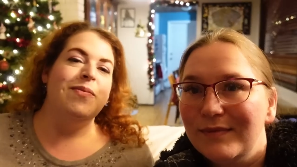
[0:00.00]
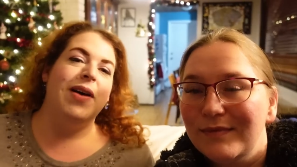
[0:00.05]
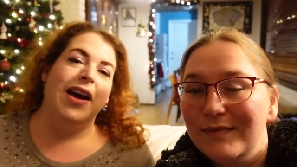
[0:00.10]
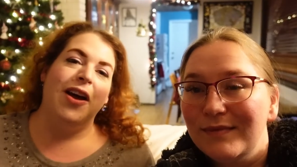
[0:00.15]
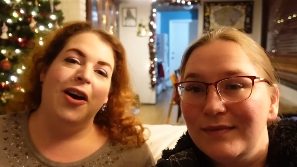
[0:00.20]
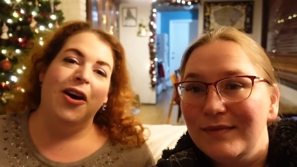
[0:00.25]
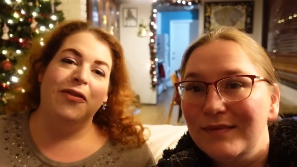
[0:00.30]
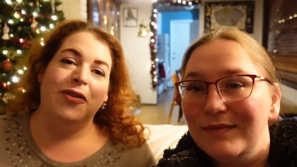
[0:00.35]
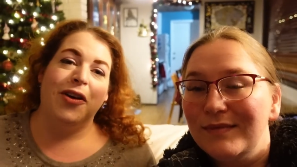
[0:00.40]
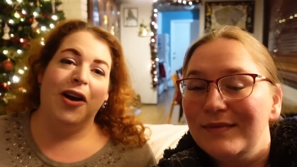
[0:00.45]

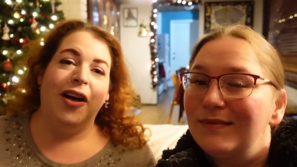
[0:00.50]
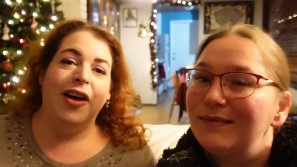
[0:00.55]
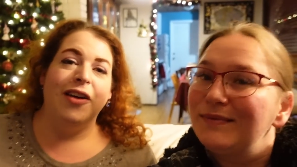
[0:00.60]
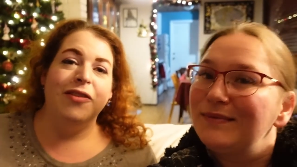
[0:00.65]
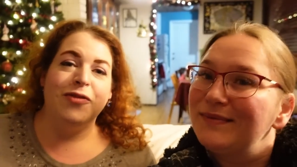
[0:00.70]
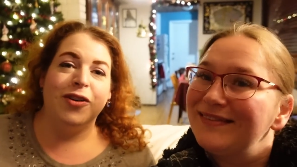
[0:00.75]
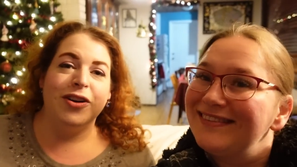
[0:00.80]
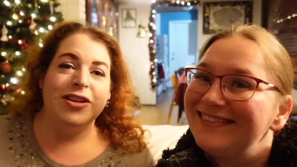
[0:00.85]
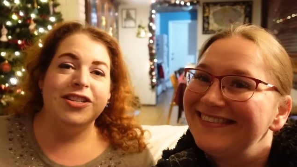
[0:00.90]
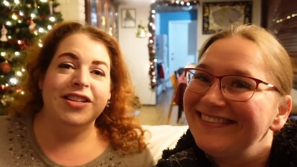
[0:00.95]
Speaker 1: But
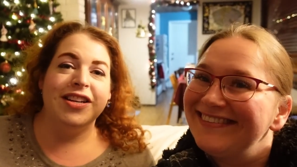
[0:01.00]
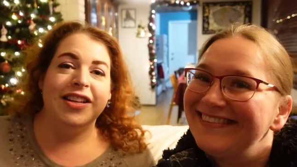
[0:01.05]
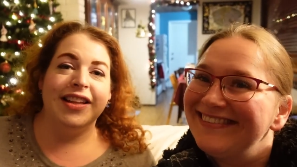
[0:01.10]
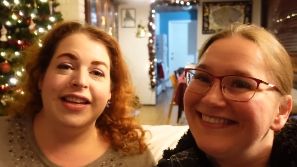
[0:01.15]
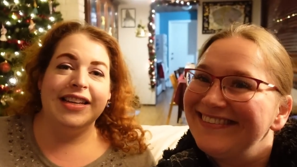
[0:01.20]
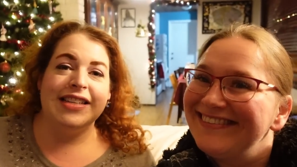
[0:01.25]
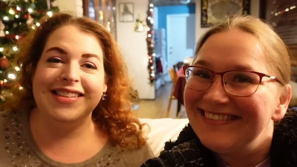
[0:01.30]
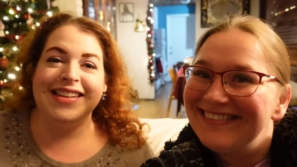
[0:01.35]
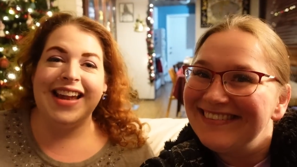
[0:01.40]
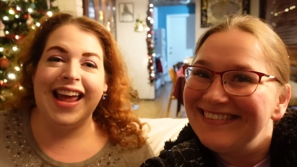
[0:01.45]
overall,
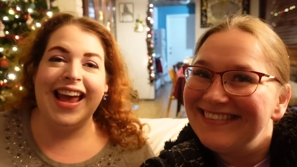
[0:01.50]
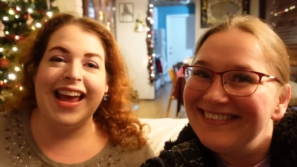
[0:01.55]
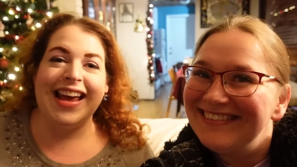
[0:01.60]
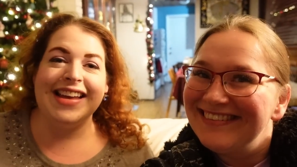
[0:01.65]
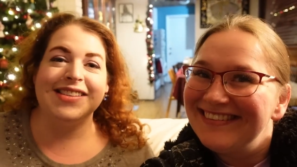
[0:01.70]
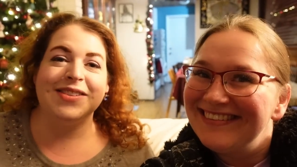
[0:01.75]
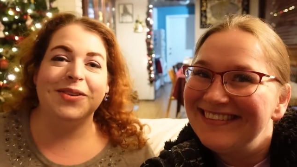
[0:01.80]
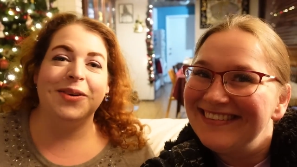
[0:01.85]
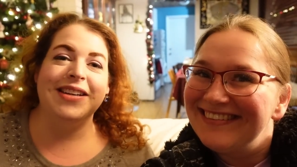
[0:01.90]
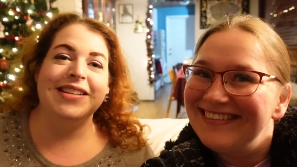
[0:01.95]
unfortunately, today
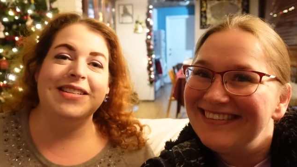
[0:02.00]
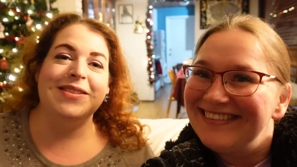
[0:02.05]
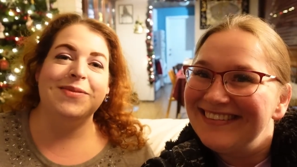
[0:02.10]
is going